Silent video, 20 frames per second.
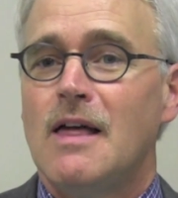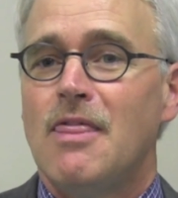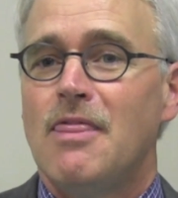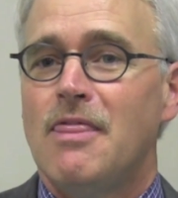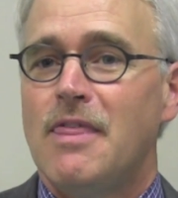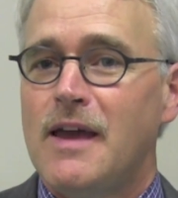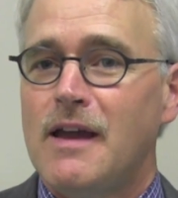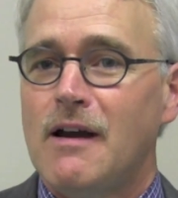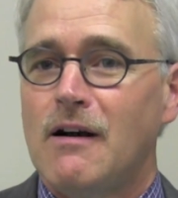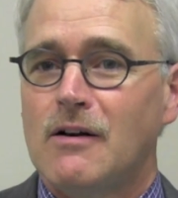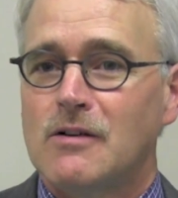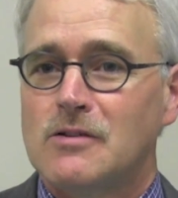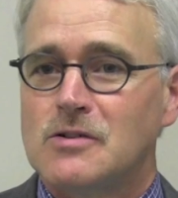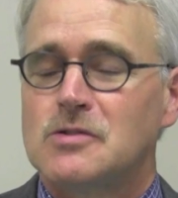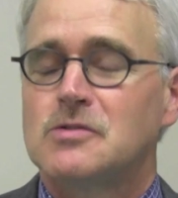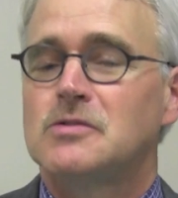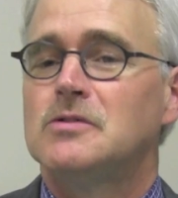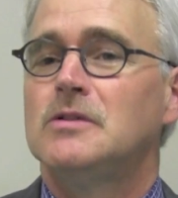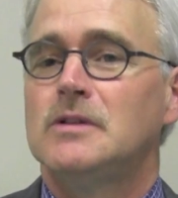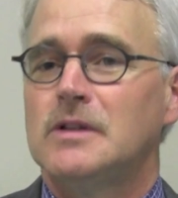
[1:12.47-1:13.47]
They are
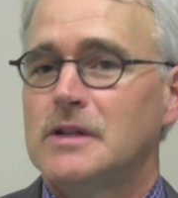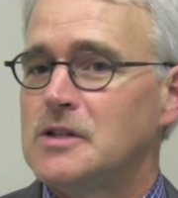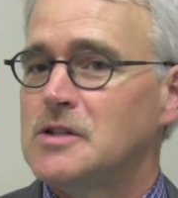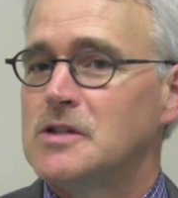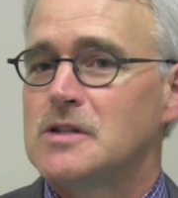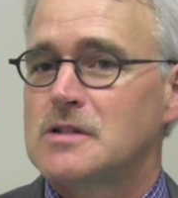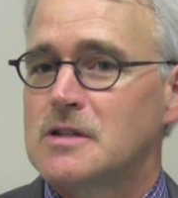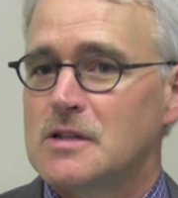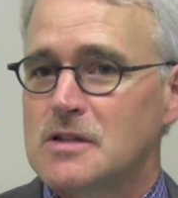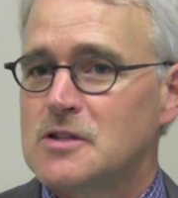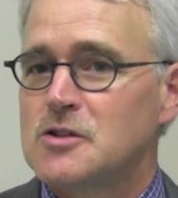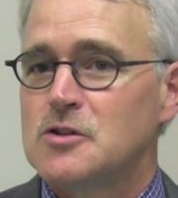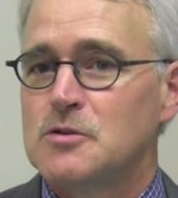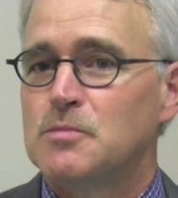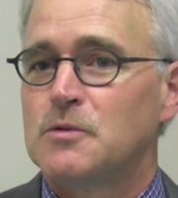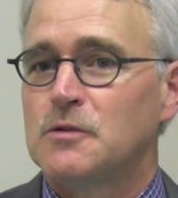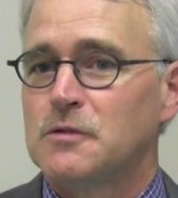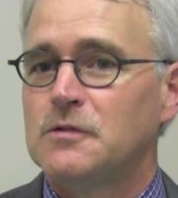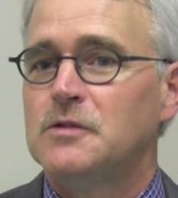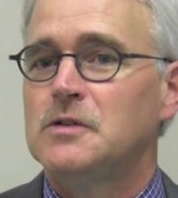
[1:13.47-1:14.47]
truly just a
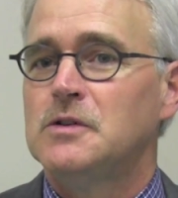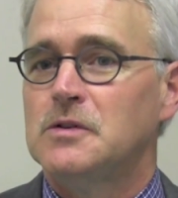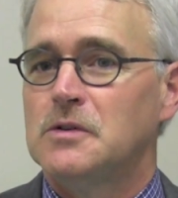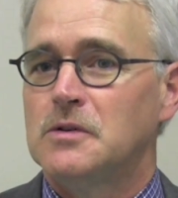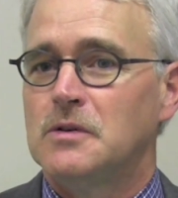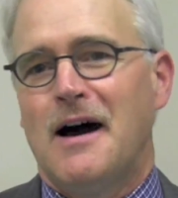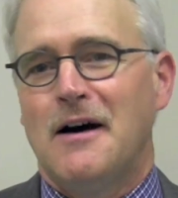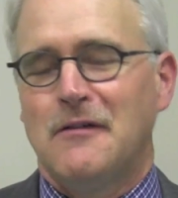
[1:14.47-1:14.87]
superfood.